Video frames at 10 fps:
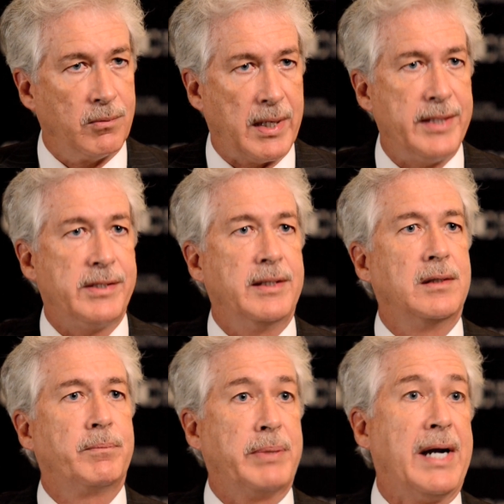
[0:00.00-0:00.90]

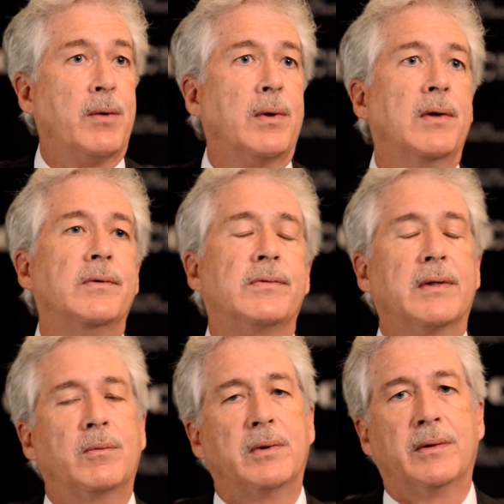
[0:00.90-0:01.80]
rising powers,
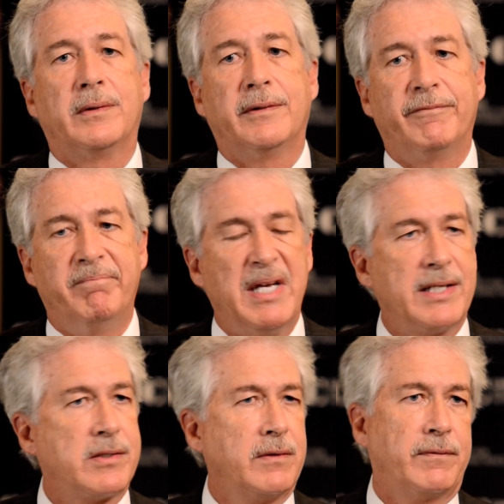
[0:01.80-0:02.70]
a world of
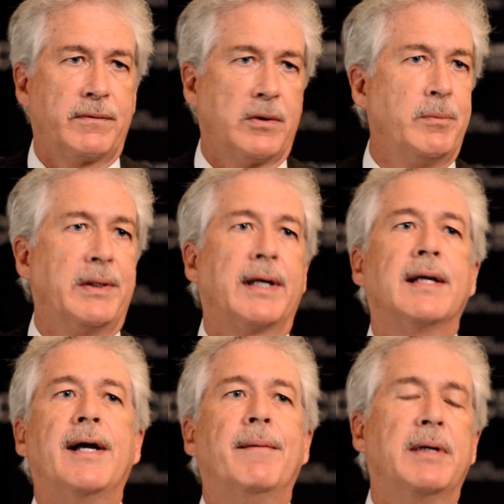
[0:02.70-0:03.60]
massive global
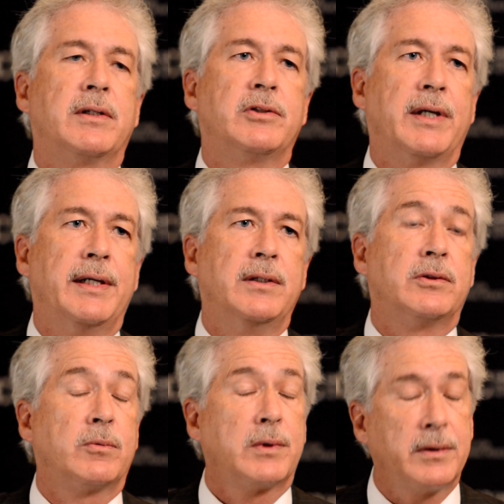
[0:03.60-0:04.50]
economic
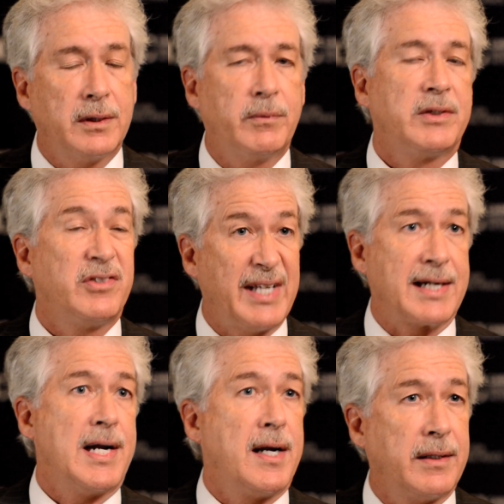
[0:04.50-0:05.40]
change, a world in which
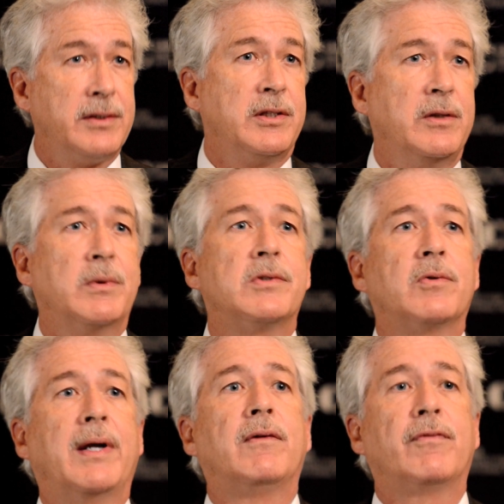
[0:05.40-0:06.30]
technology was
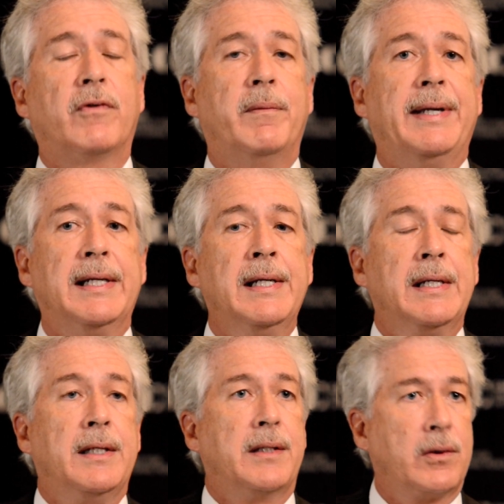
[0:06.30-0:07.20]
transforming
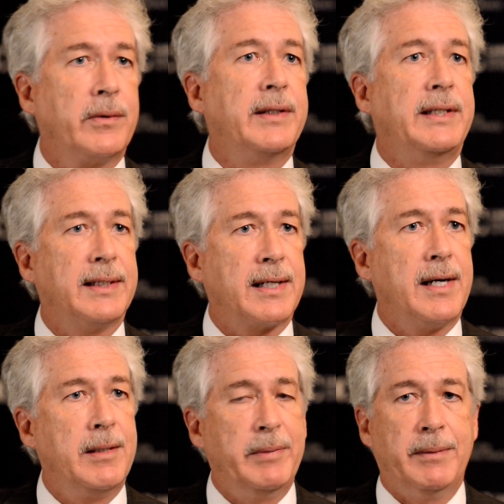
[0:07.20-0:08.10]
not only the
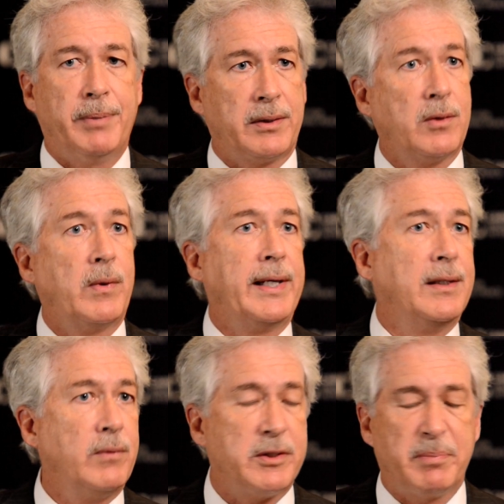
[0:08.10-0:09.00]
economy, but the way
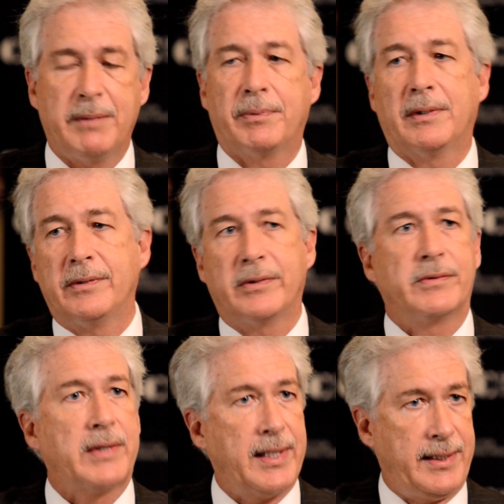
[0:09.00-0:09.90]
in which people and
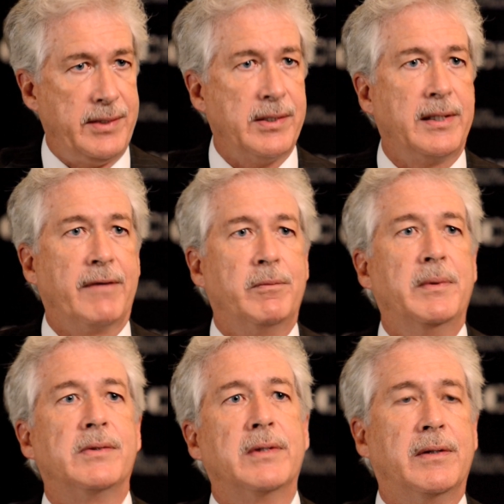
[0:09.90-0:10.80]
societies and
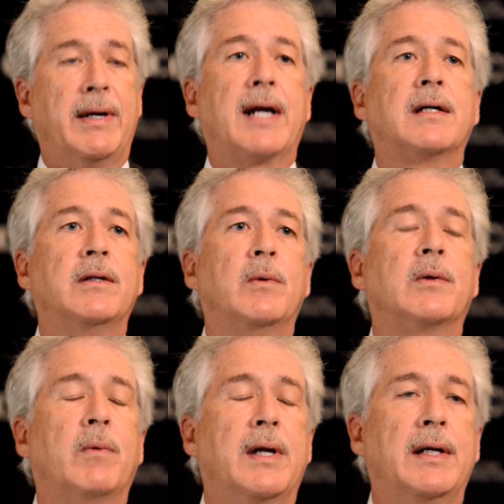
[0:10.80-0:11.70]
governments interacted
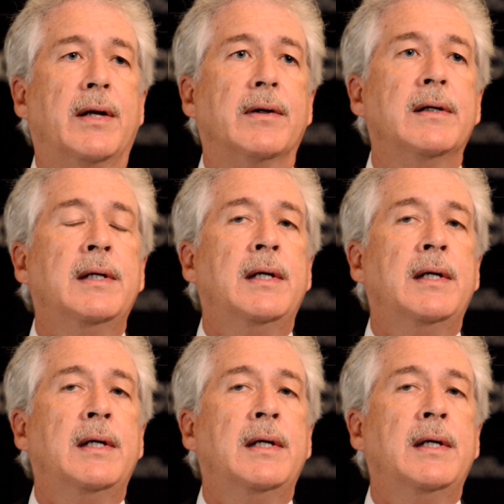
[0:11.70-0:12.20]
with one another.